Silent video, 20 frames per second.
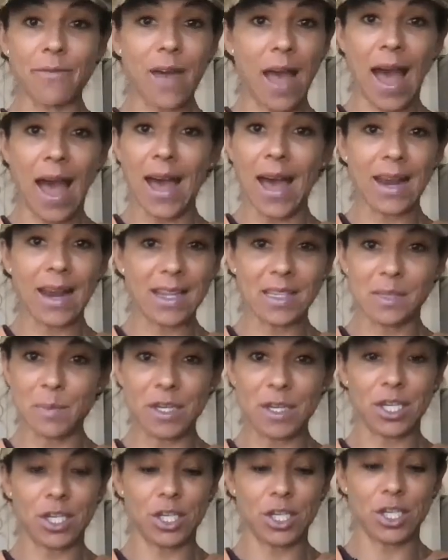at as
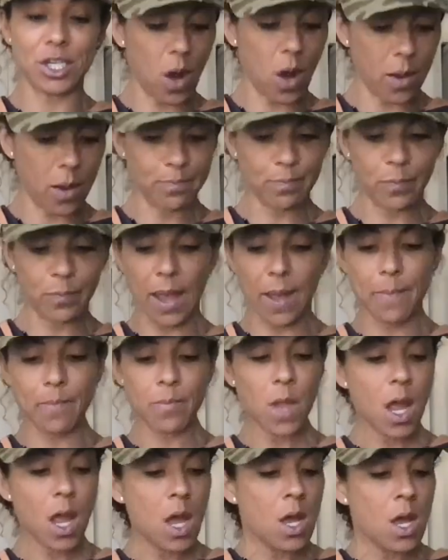much as you want, okay?
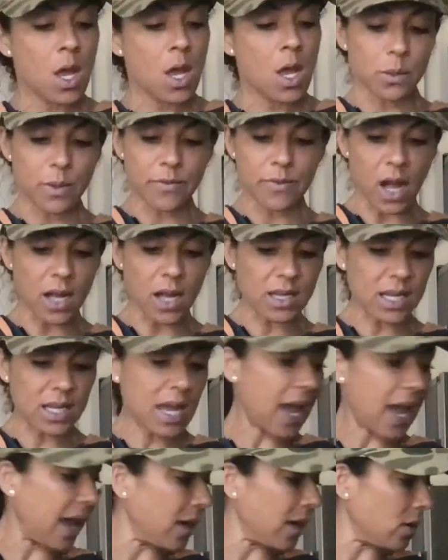So we've got the
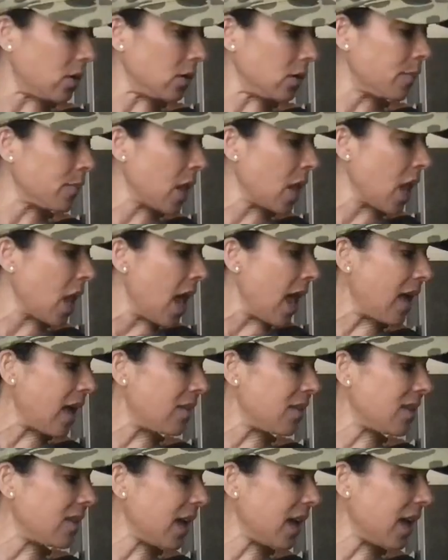kale,
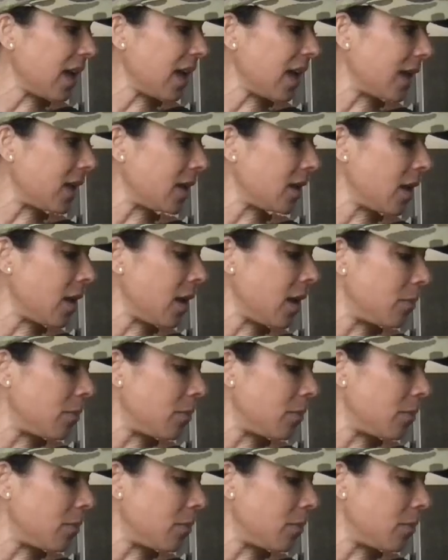and then